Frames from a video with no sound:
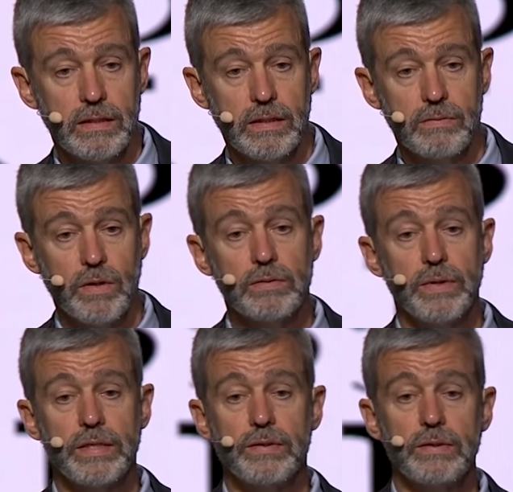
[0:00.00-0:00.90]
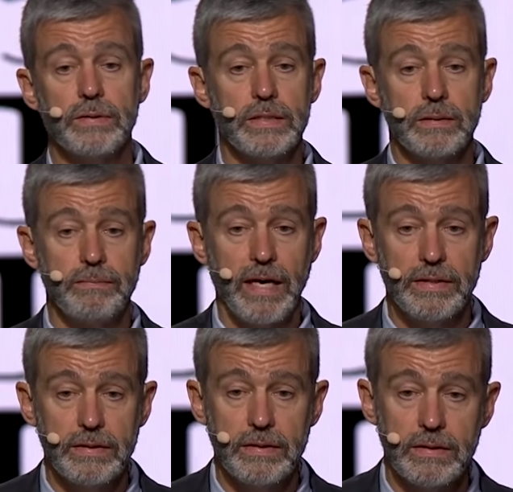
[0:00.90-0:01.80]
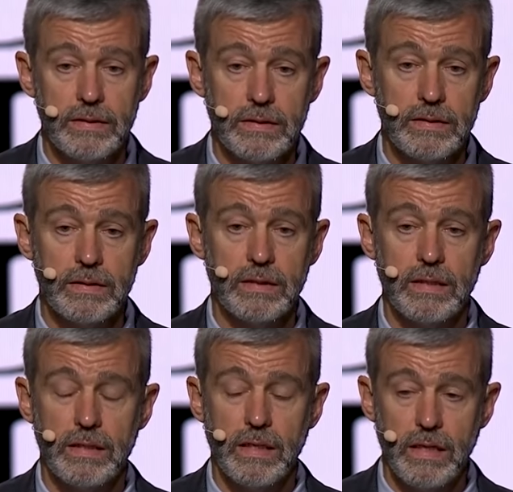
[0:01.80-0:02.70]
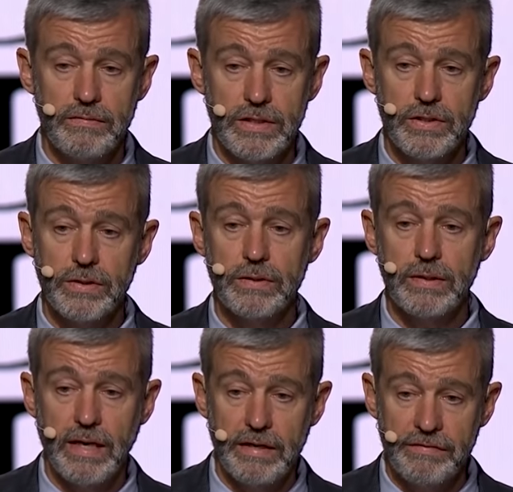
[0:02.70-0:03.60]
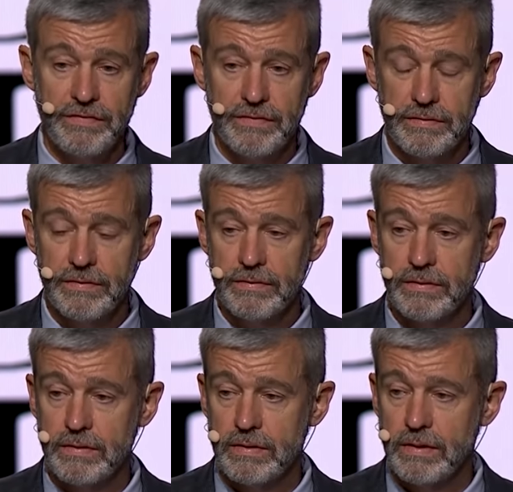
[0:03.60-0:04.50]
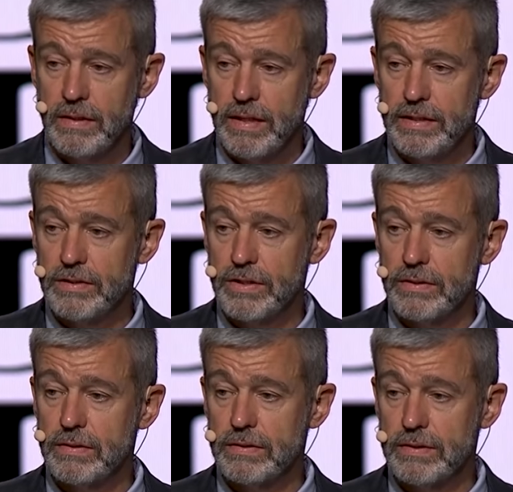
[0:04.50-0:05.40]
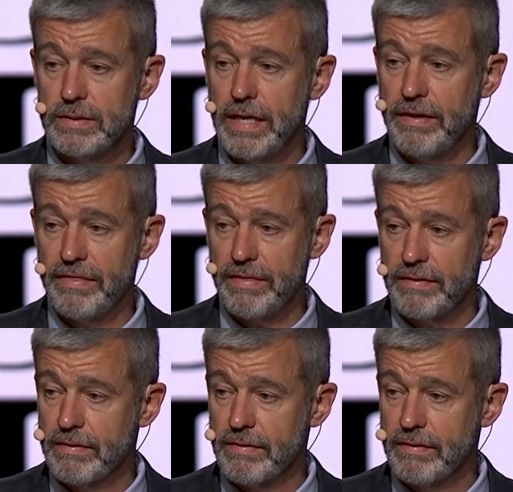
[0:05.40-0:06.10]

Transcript: that what we do is a matter of eternal life and eternal death?